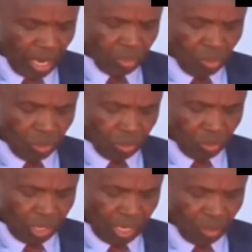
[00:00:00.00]
I also wish
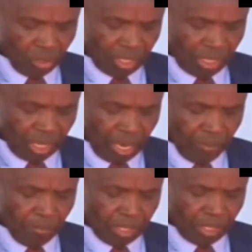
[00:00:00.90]
to announce that the
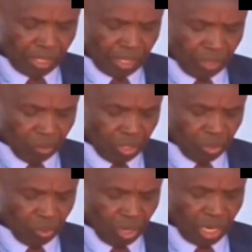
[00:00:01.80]
government is keen to
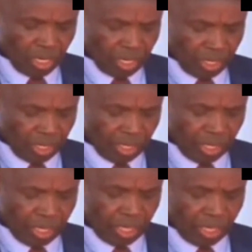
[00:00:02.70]
ensure that
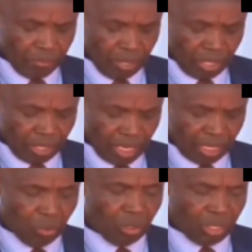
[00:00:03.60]
the credibility
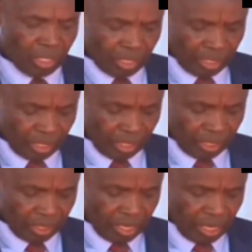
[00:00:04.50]
and
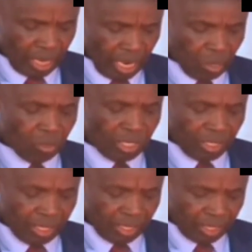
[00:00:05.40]

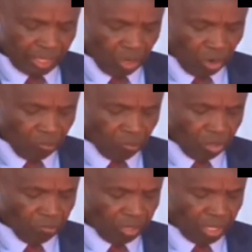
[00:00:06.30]
authenticity of
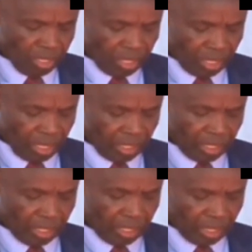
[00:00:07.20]
qualifications
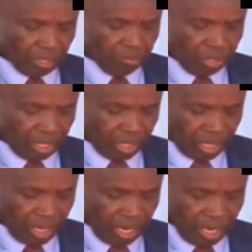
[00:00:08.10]
and
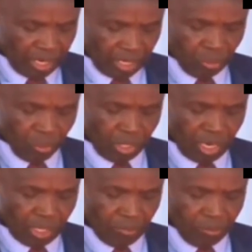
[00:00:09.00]
certificates that we
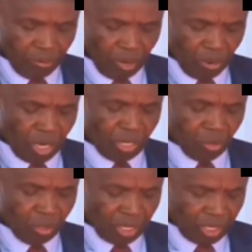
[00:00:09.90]
get from our
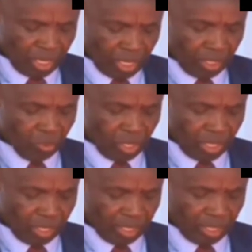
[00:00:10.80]
education and
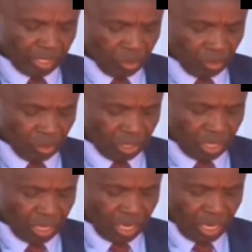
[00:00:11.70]
training
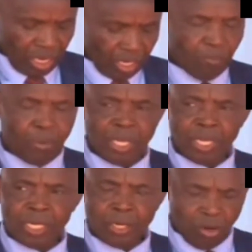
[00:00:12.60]
institutions
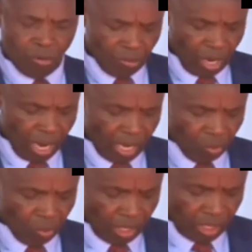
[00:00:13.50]
remain of a
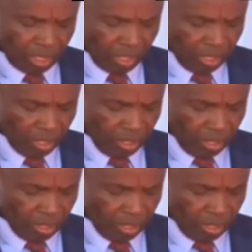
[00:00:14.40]
high quality.